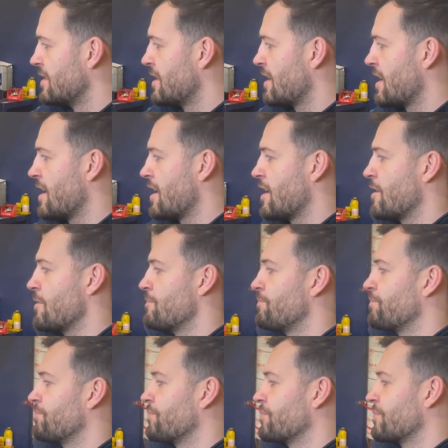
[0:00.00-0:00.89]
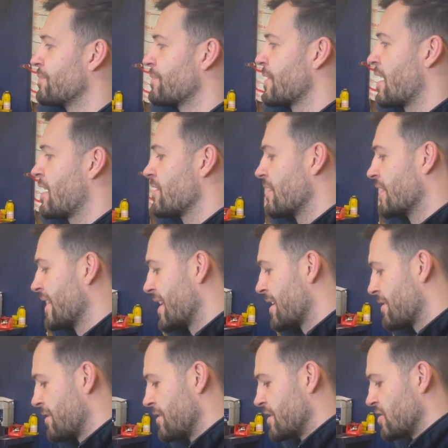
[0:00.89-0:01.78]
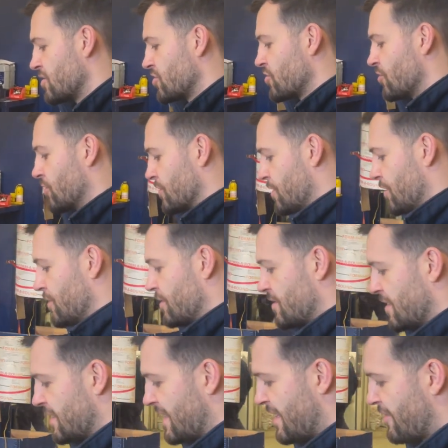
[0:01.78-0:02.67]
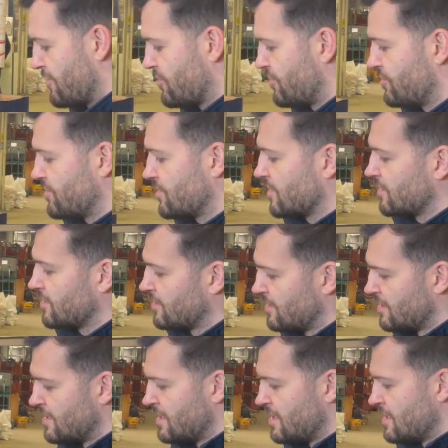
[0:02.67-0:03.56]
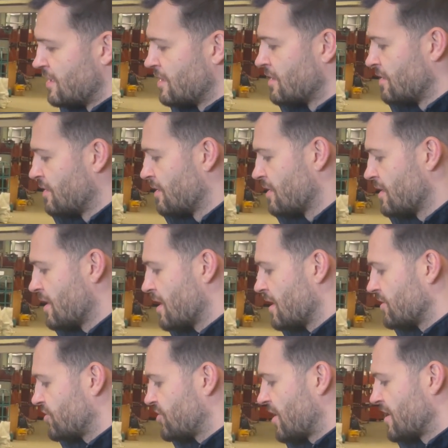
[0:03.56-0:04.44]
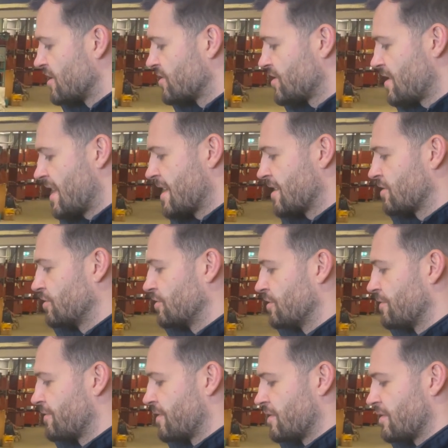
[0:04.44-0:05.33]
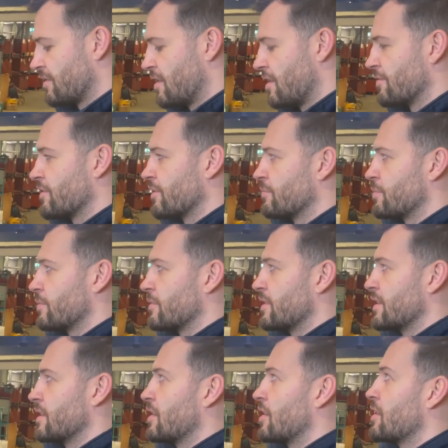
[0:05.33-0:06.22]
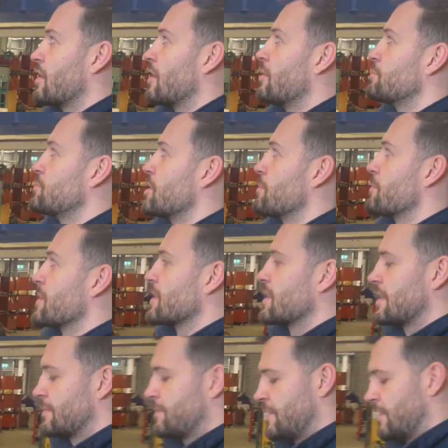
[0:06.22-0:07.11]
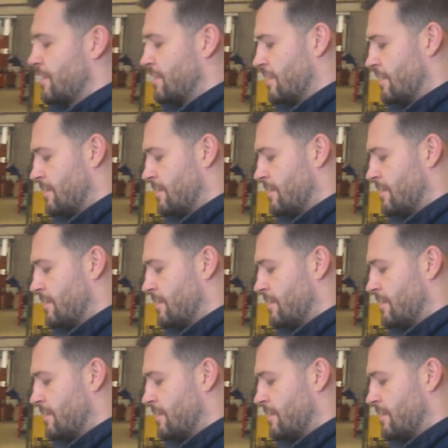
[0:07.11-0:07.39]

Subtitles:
either lengthened and shortened, allowing you to change the angle of the object being lifted.